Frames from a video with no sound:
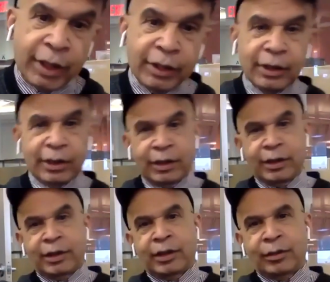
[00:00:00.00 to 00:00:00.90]
front.
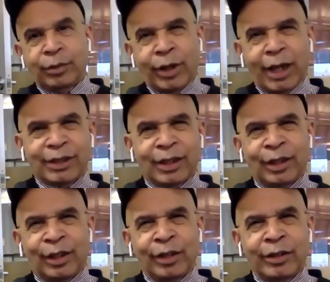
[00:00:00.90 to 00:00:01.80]
Well,
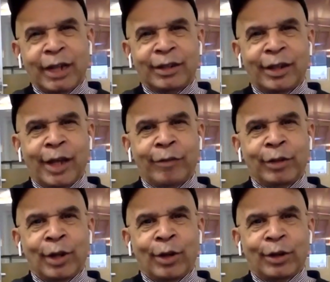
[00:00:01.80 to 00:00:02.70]
that's a
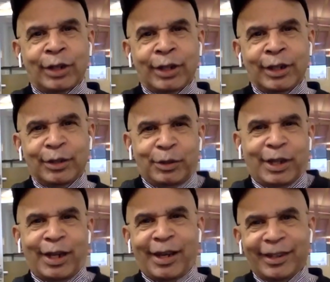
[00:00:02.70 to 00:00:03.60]
heavy load, Anita.
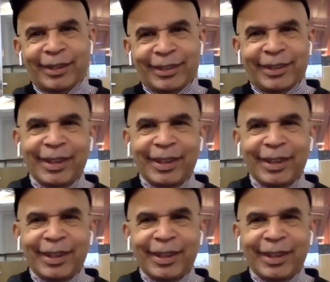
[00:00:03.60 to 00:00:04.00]
We got